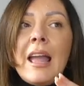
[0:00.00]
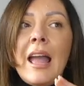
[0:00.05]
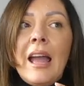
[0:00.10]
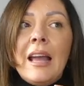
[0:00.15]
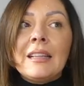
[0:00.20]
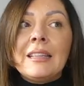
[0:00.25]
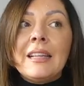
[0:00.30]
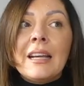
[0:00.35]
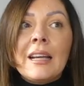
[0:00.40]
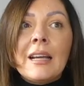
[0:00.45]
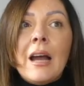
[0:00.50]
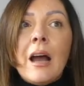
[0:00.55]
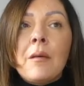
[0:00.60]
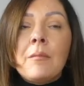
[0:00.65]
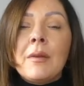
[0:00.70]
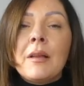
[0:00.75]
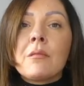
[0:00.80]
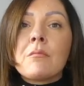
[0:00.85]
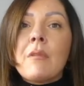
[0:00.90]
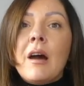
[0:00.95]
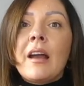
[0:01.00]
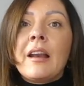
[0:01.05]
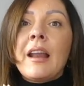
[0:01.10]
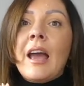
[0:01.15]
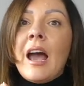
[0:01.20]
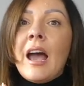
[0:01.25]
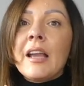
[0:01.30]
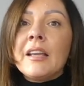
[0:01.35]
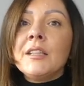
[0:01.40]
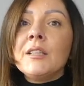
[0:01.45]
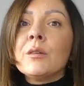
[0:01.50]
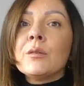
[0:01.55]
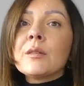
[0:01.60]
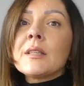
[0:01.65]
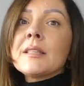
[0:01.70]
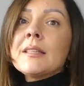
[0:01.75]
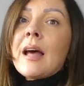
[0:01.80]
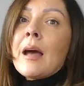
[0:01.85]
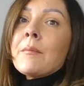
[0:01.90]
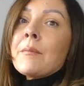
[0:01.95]
and the camel one. I
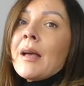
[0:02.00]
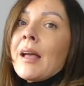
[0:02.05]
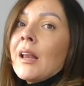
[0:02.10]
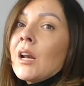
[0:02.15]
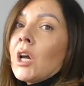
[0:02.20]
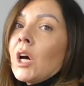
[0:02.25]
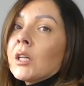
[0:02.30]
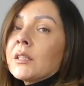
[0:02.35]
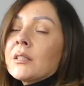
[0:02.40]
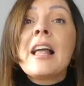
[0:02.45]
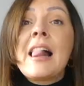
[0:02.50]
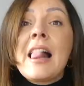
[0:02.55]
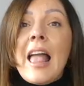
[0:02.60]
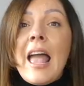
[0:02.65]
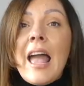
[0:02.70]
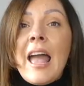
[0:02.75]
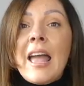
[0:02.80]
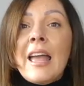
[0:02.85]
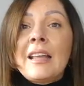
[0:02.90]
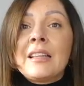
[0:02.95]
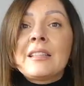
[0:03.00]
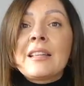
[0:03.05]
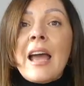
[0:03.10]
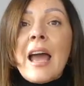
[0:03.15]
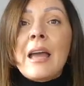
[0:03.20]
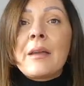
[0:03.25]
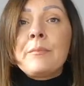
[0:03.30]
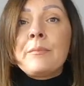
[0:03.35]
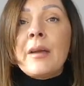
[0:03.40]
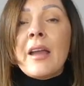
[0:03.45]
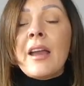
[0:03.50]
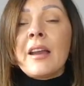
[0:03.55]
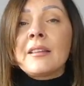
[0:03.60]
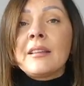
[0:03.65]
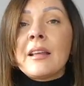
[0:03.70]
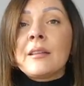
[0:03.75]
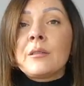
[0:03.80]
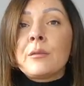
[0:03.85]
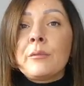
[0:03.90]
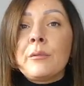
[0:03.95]
use them a lot. And I paired
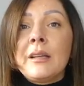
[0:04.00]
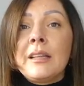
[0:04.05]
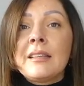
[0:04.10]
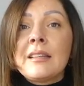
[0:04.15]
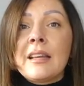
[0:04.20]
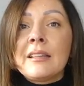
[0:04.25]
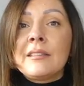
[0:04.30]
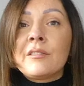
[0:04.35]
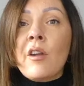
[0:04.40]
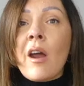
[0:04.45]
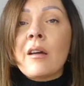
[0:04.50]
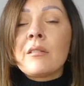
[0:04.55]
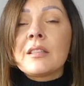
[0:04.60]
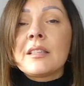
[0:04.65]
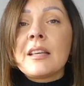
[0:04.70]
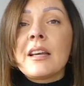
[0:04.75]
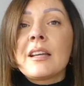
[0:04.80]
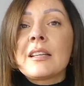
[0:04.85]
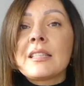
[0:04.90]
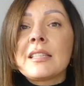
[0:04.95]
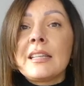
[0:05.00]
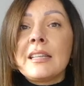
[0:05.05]
it with the trousers.